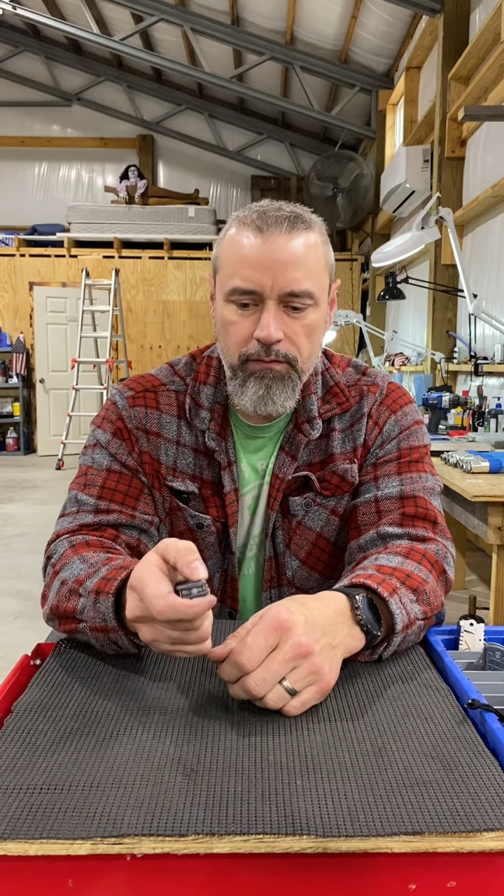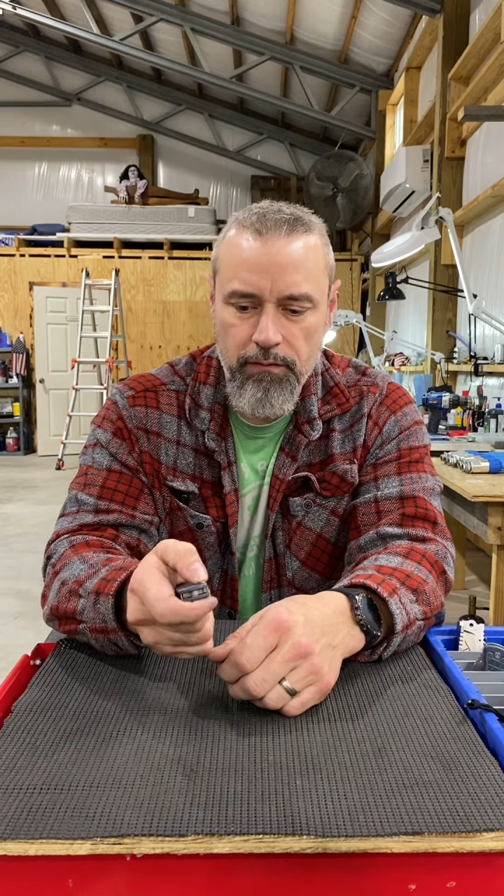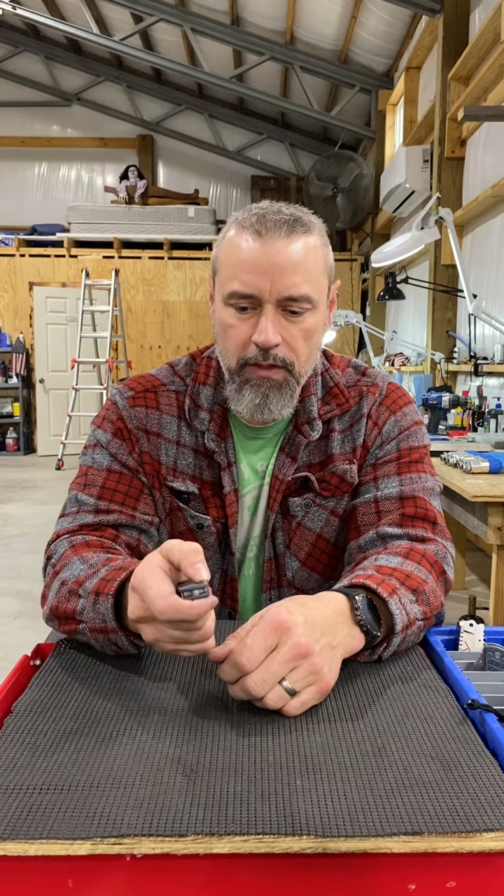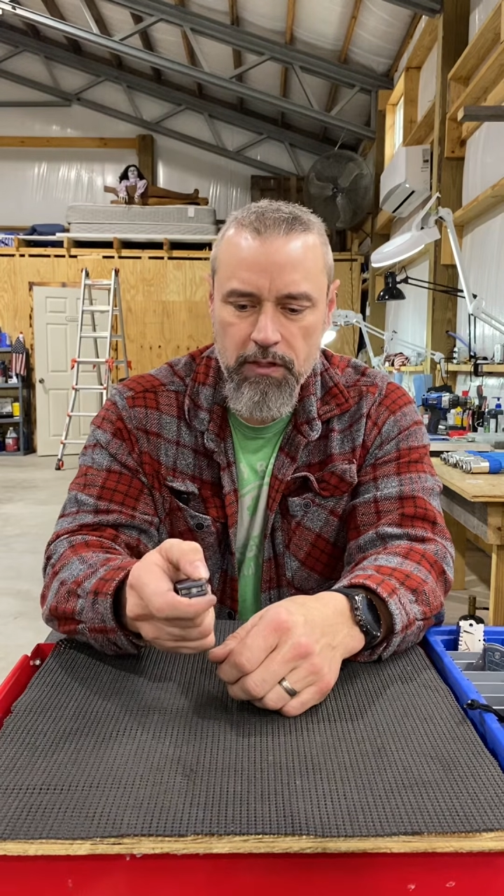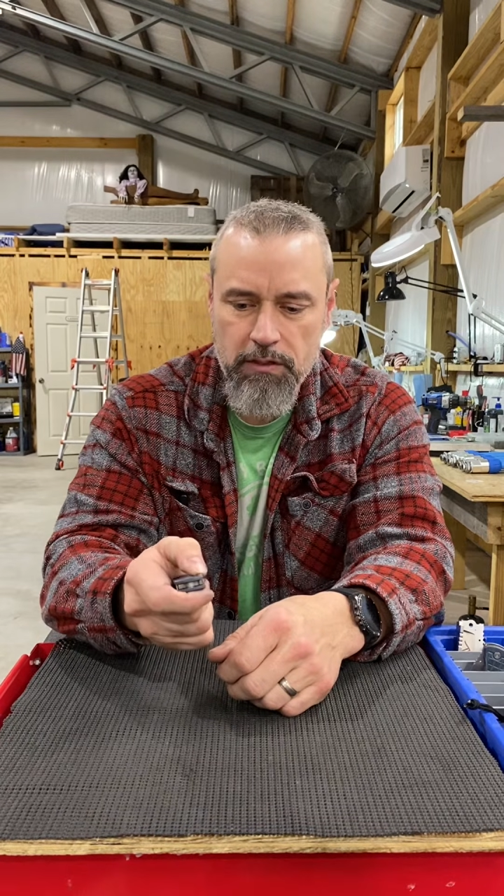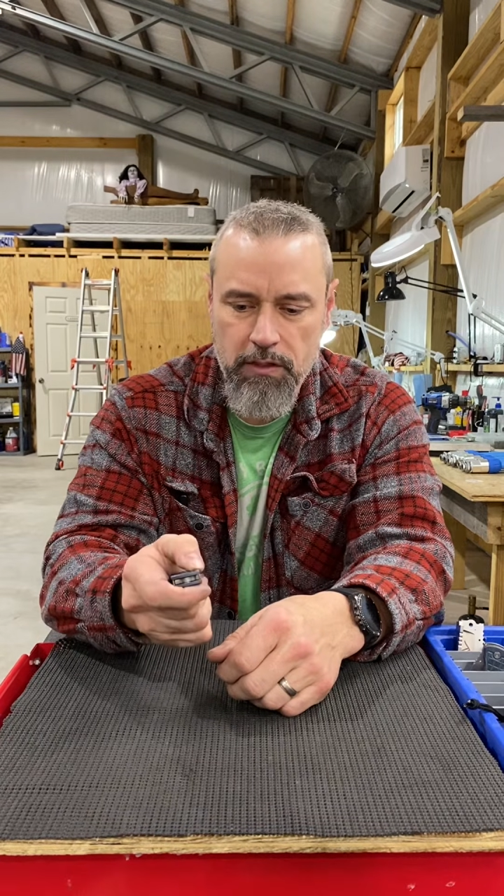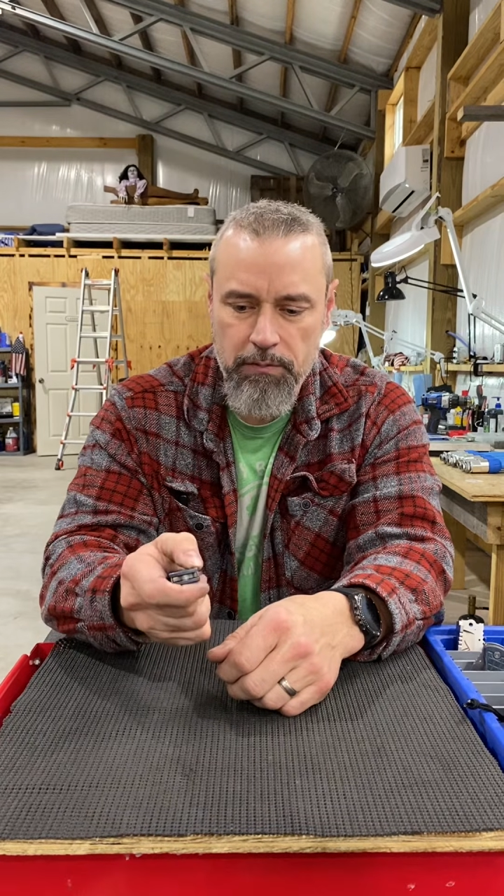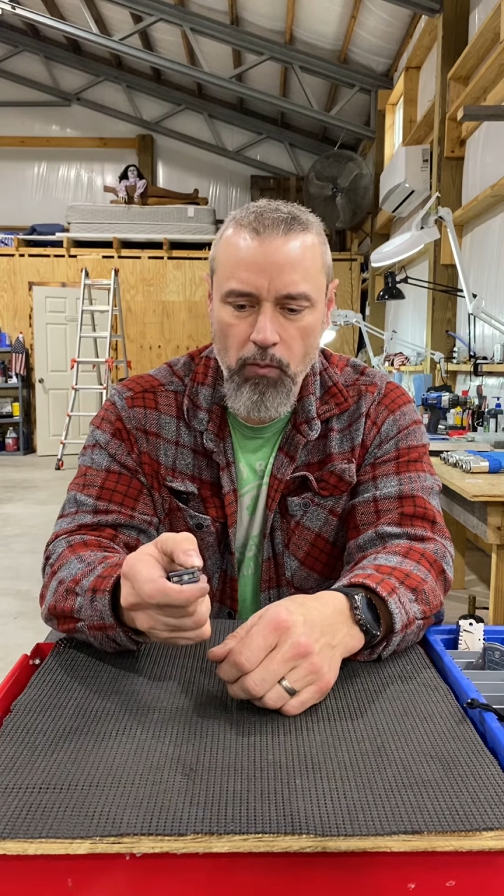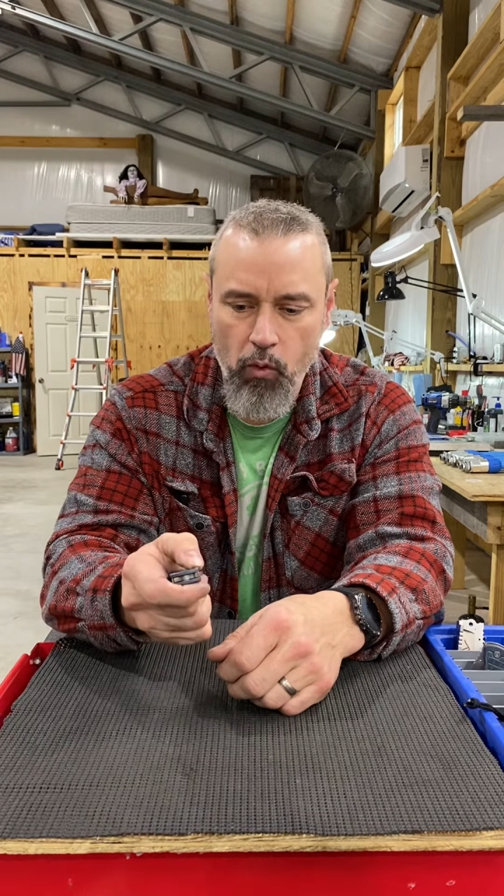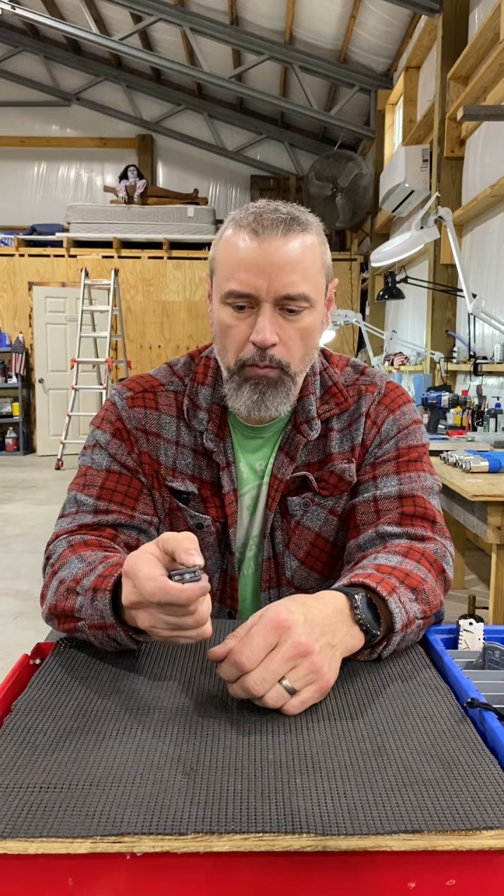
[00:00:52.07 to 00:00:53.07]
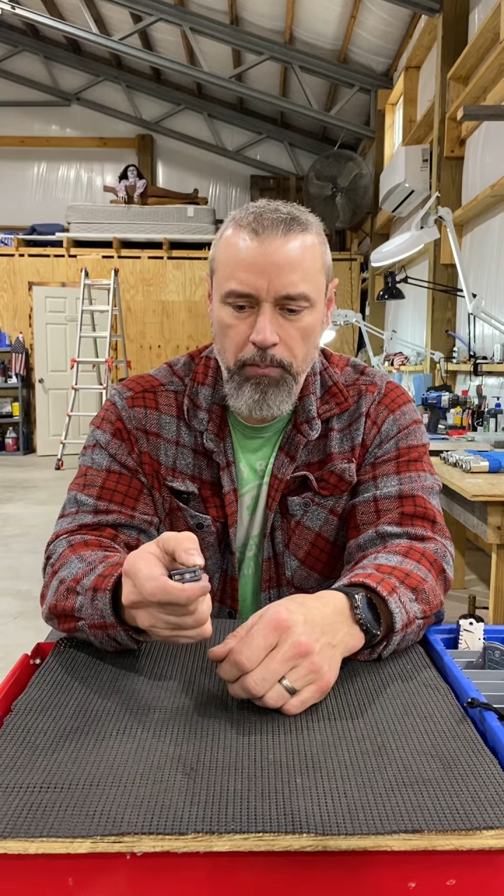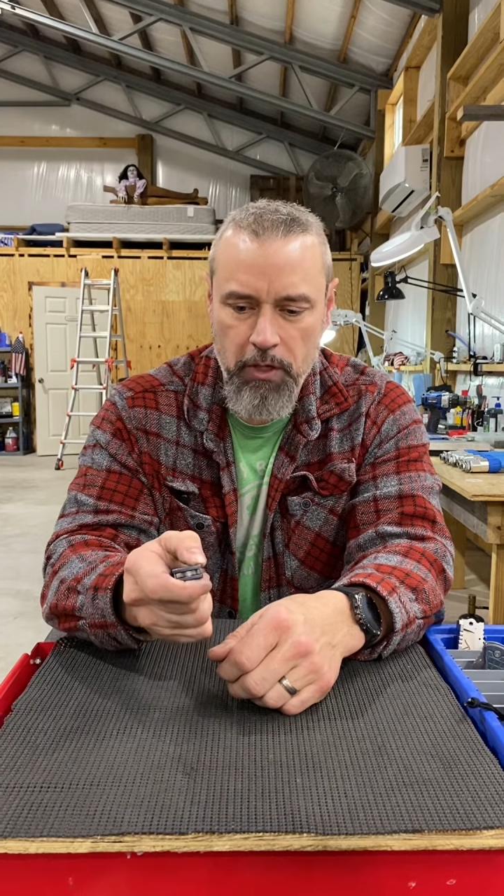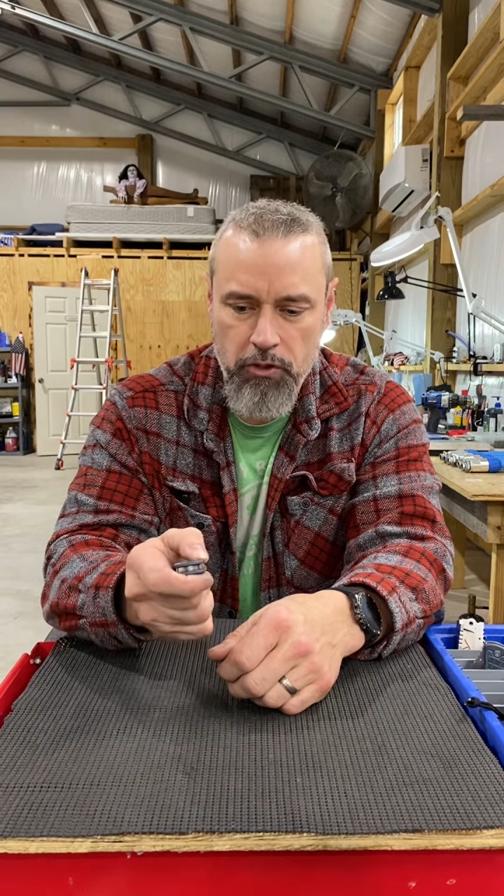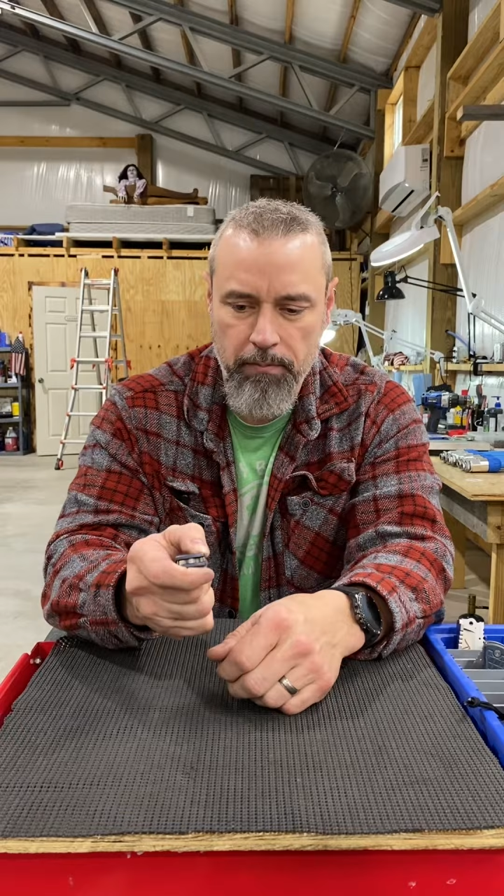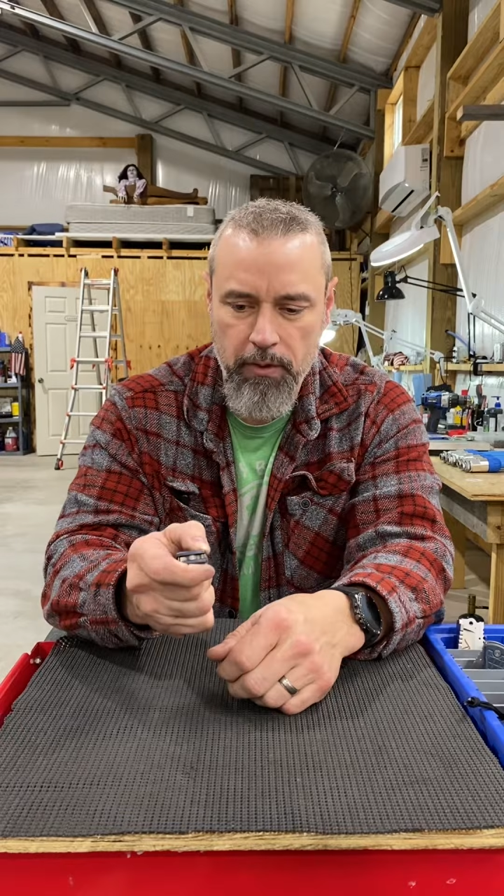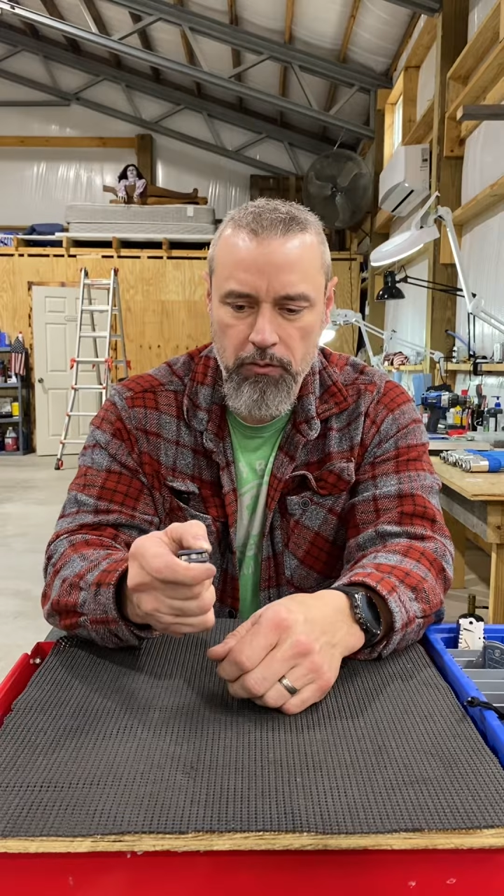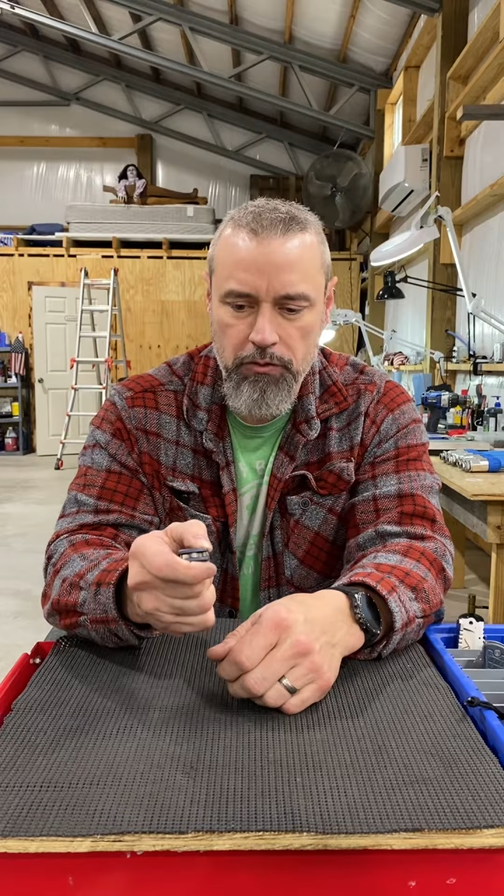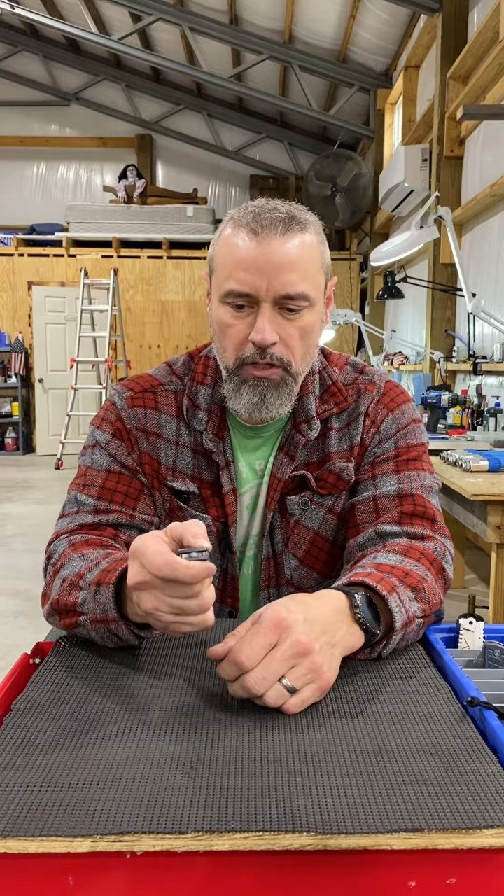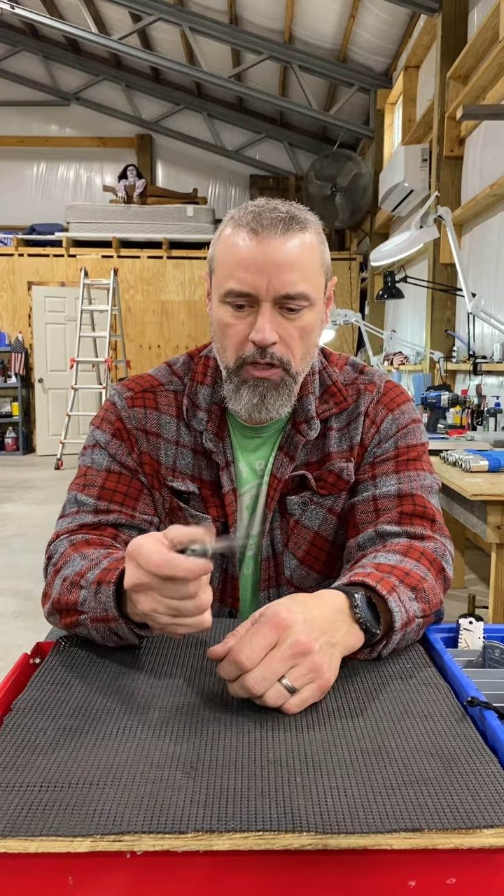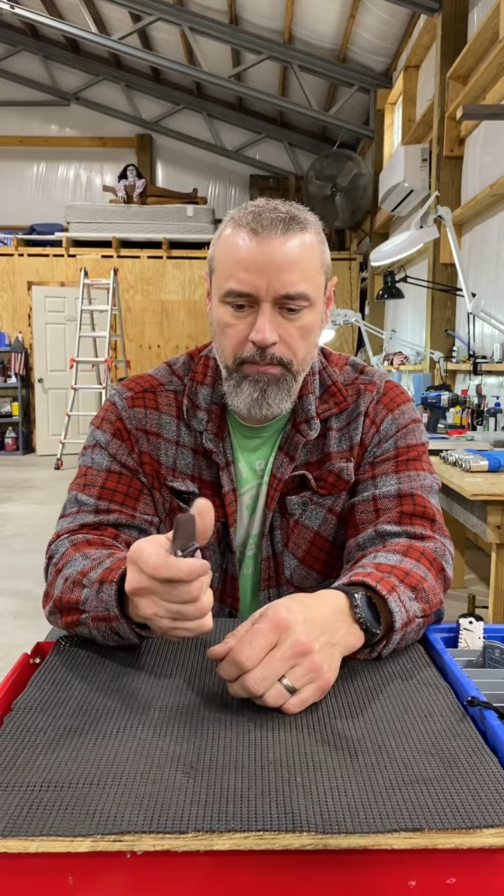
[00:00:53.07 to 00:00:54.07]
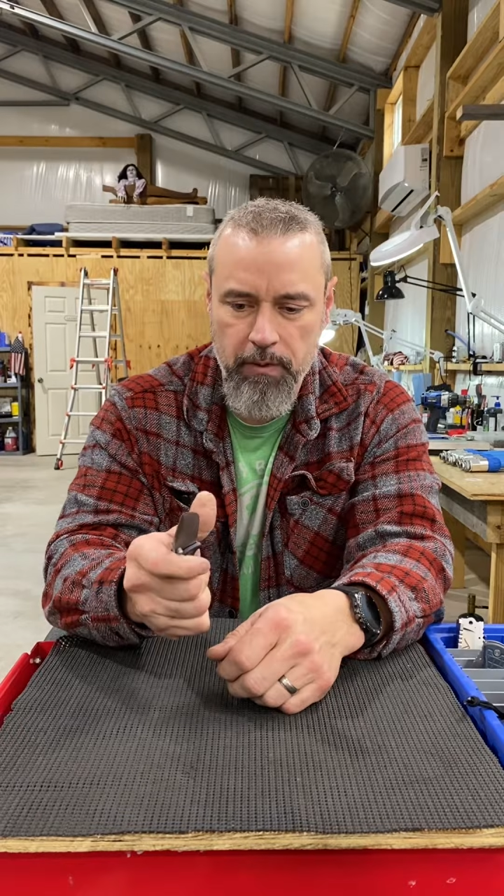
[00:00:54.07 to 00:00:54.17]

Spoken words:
These, it's more pressure builds up,